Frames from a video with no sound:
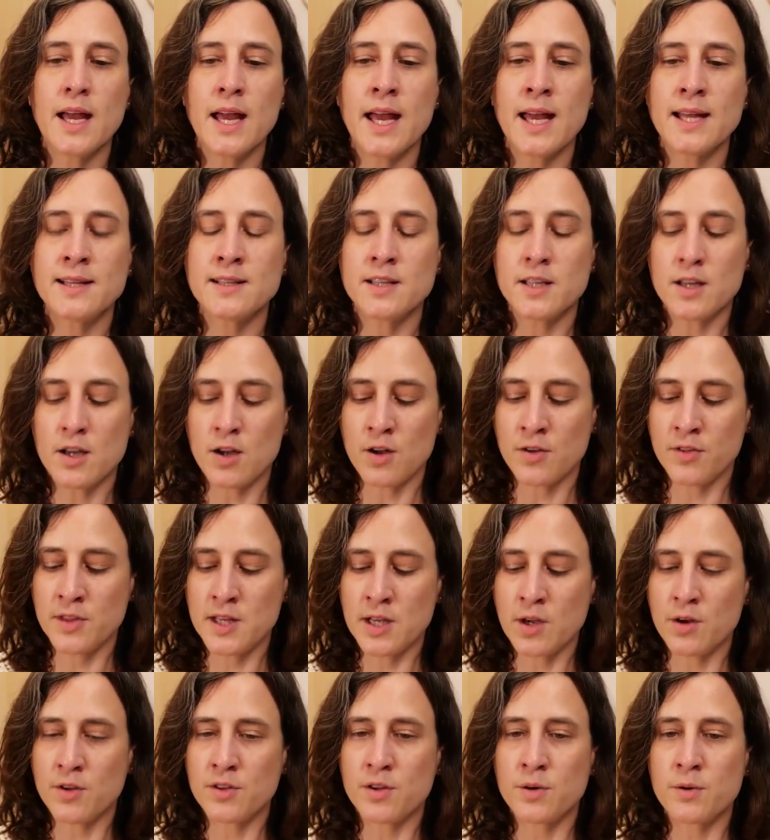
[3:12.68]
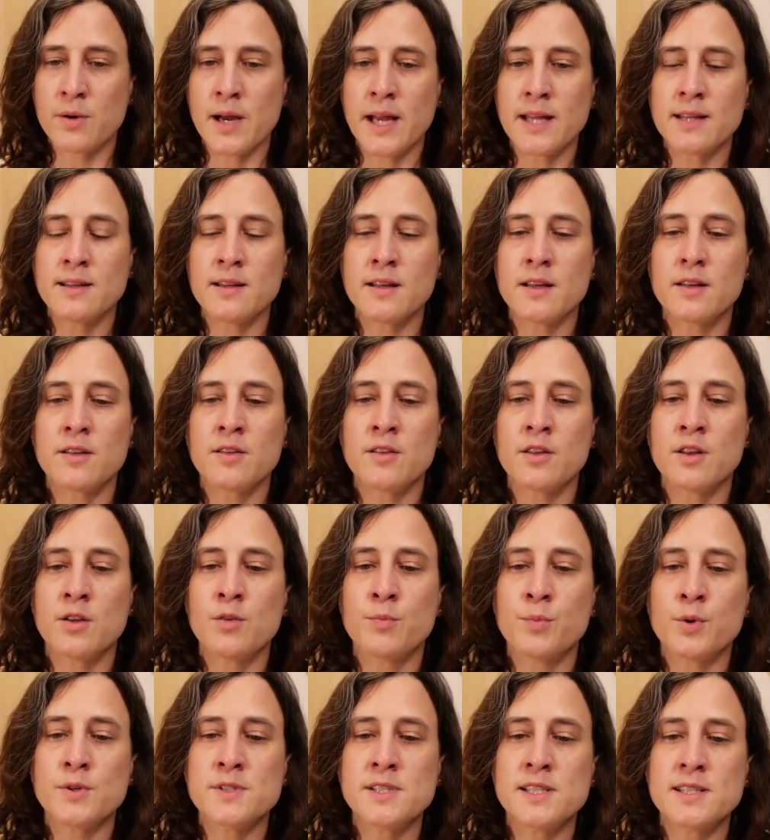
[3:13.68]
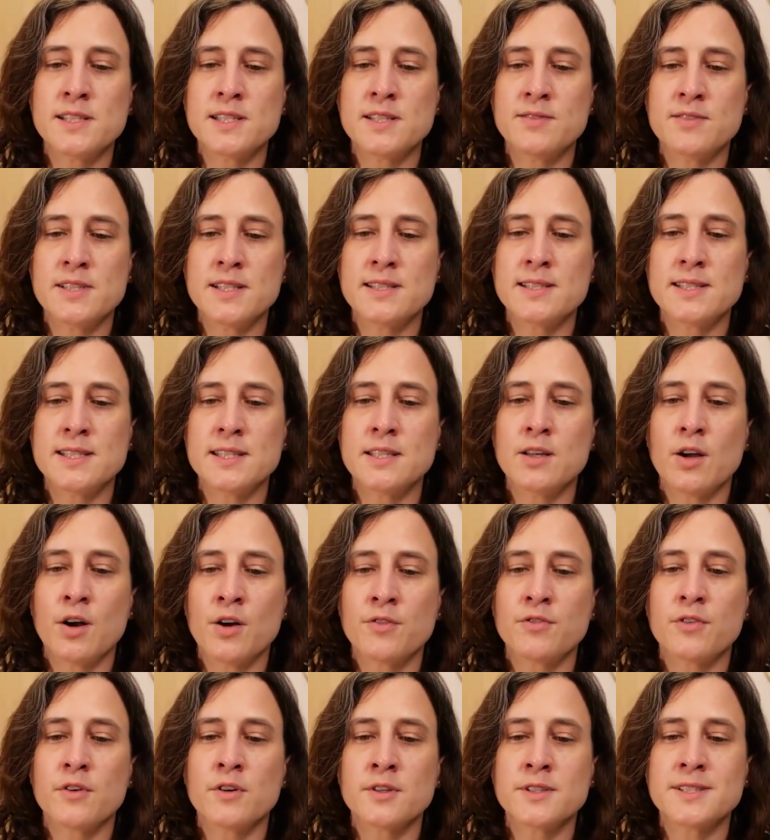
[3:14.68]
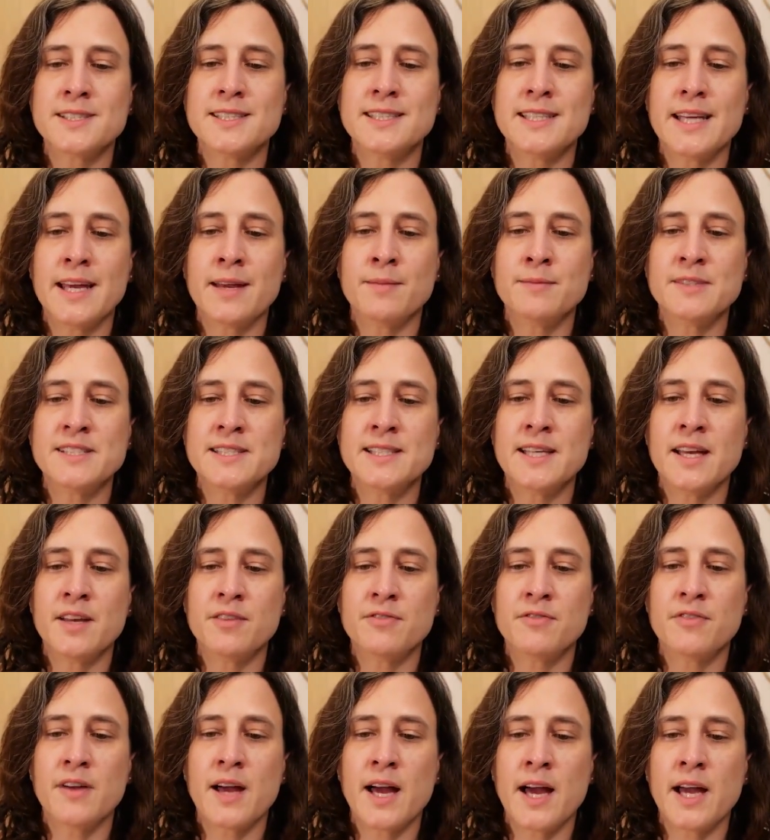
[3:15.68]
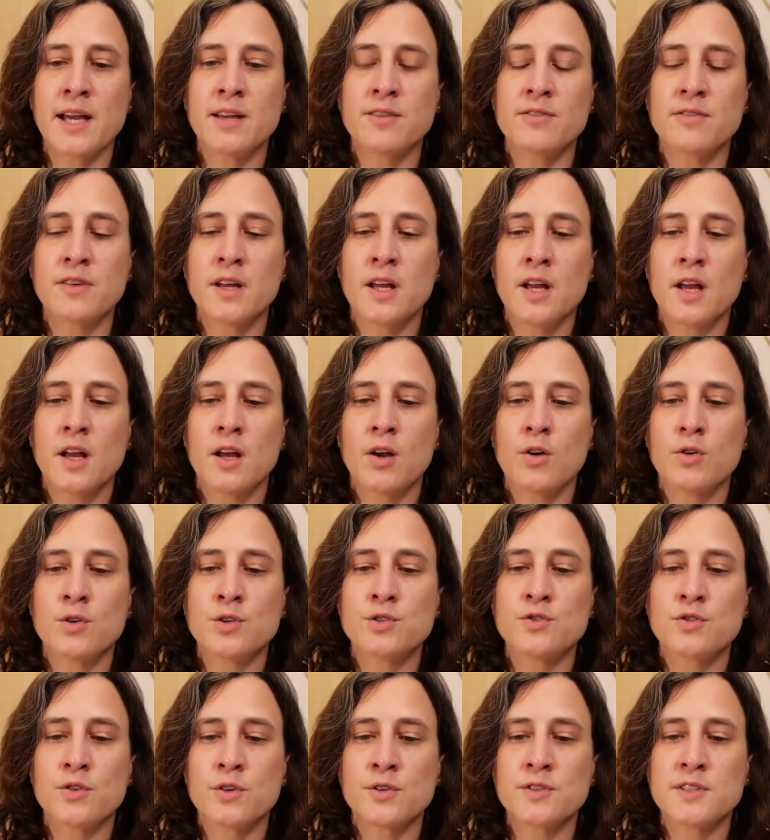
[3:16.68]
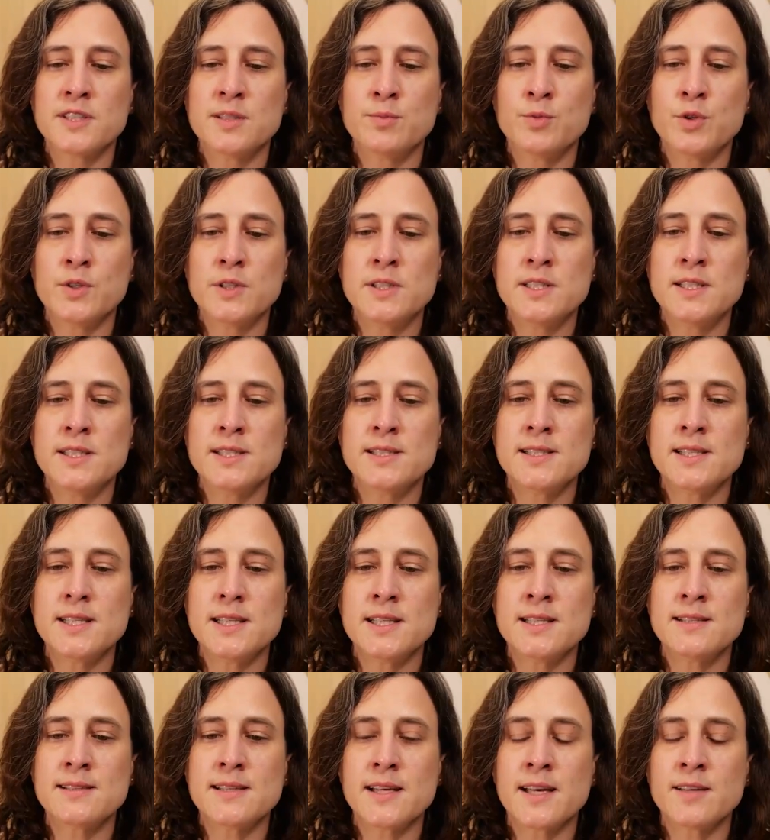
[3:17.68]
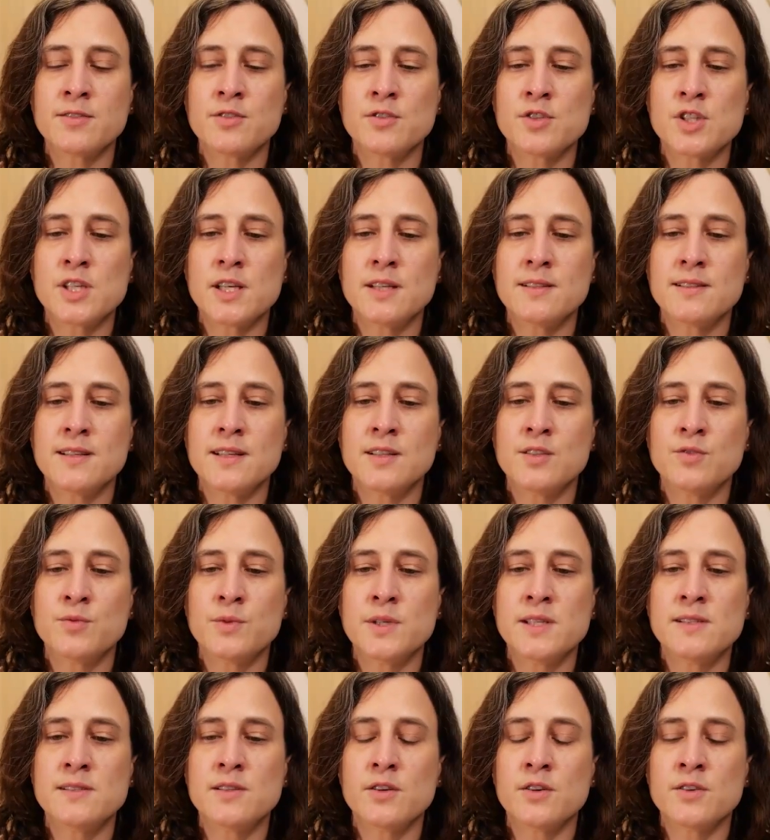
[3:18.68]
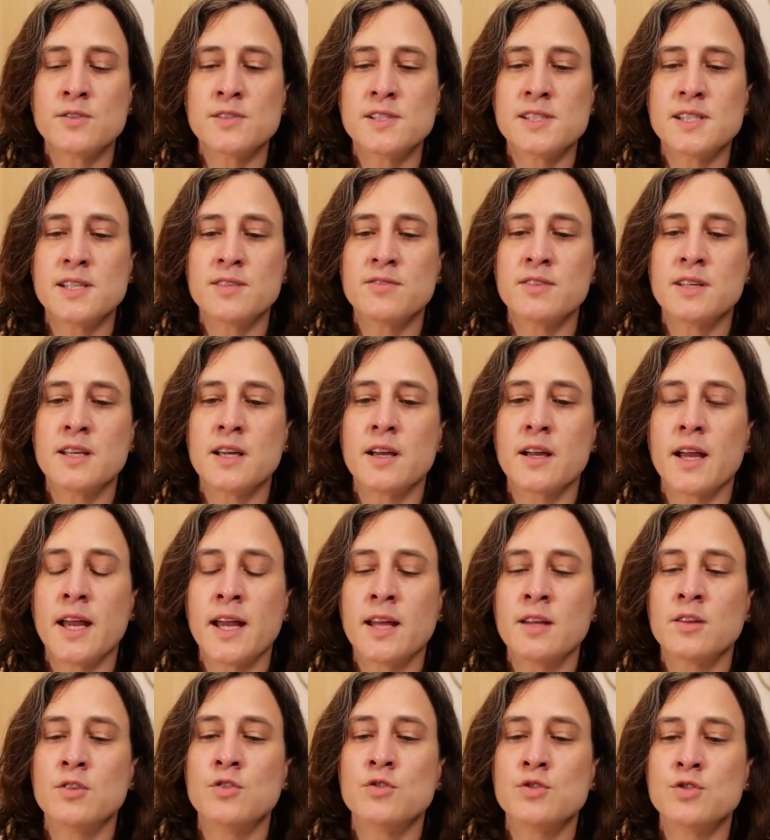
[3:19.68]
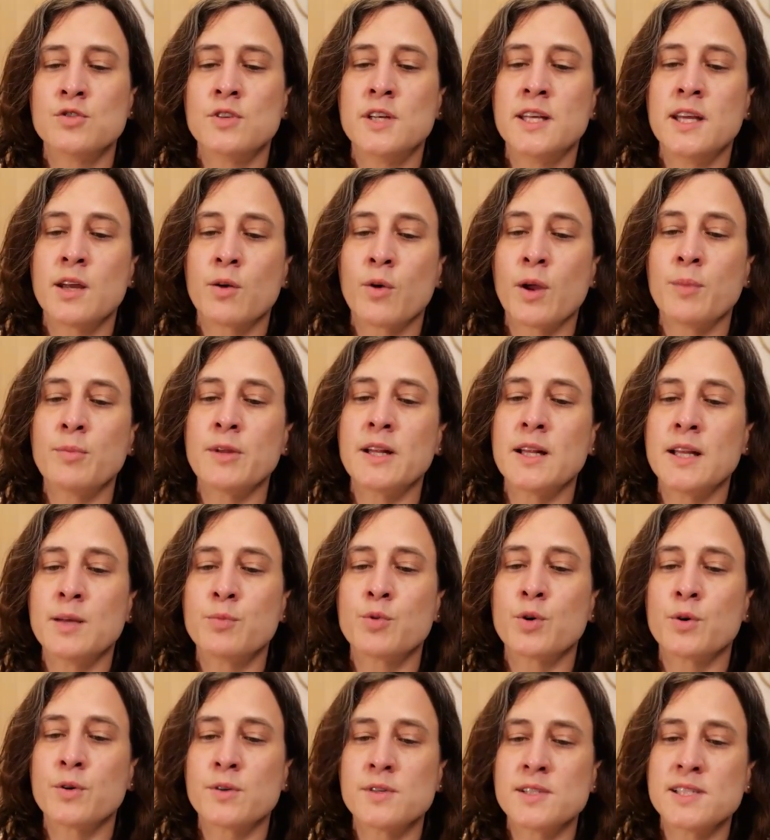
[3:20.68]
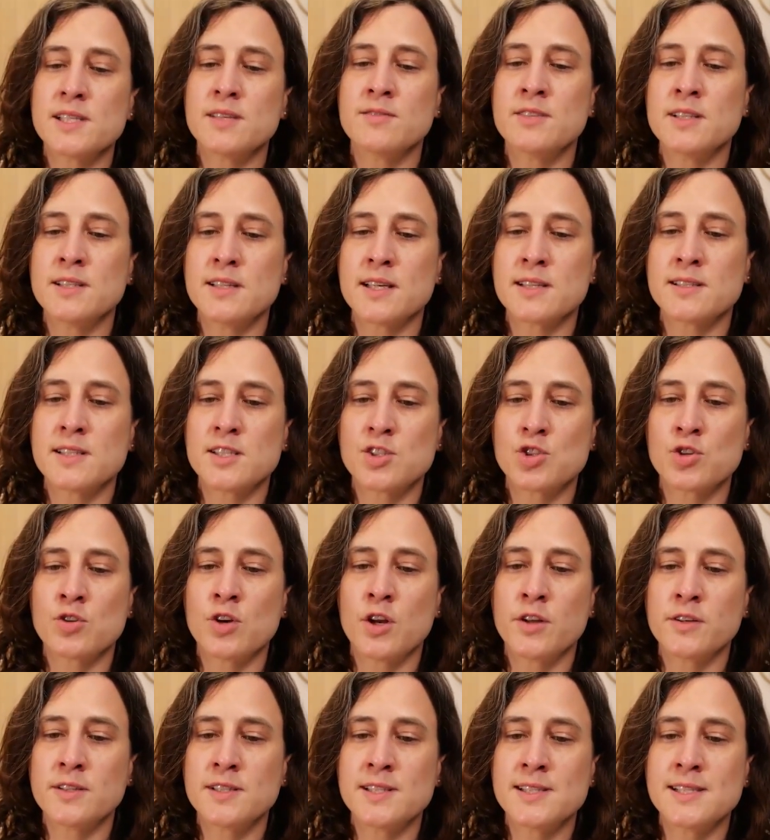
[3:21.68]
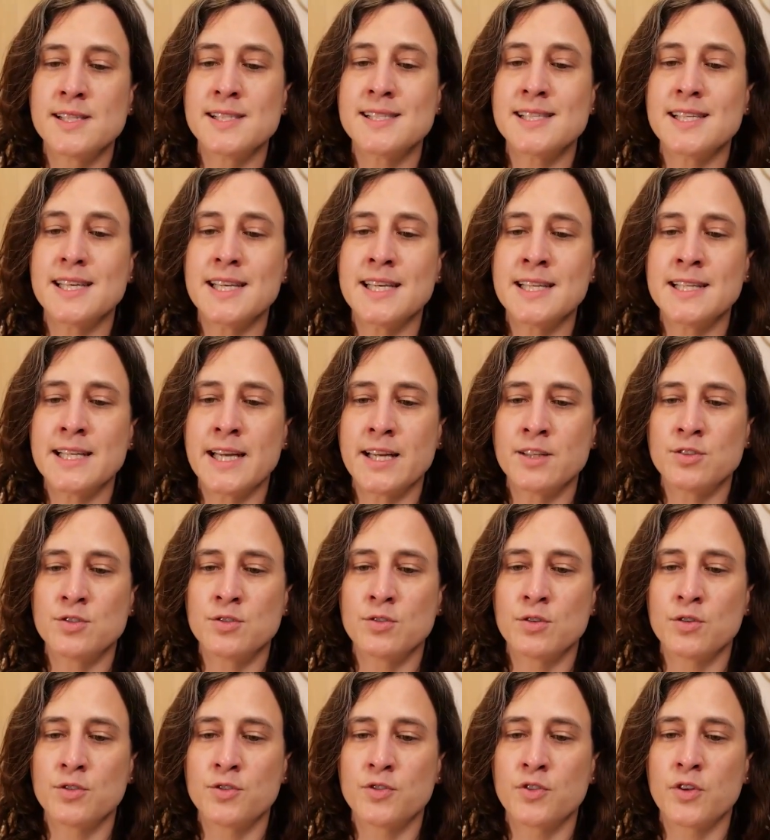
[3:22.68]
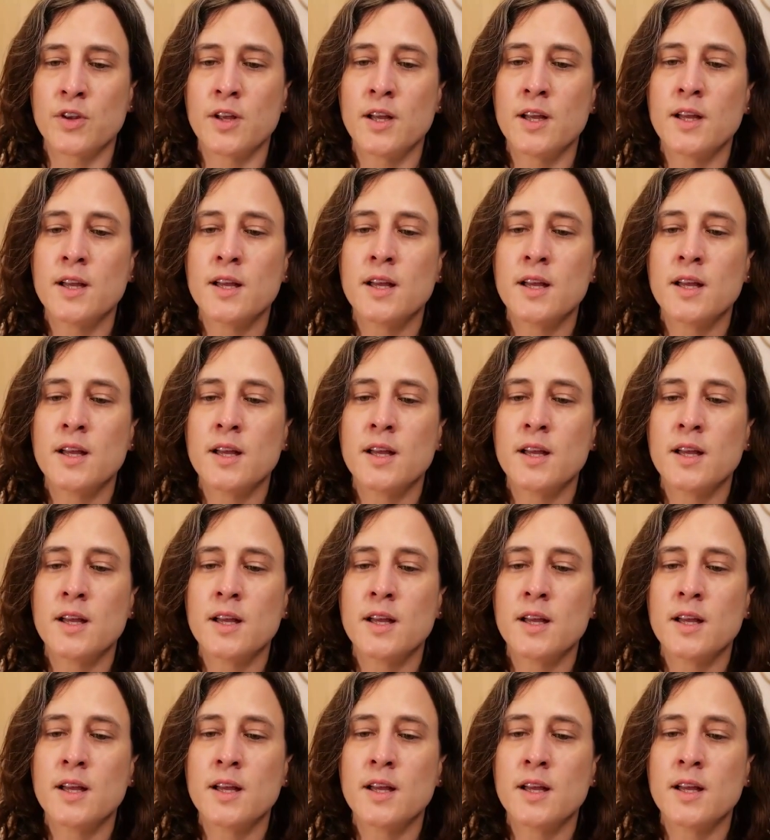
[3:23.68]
And on the other end, the positivity of anti-MDA5 autoantibodies is associated with a severe and usually rapidly progressive interstitial lung disease in adults.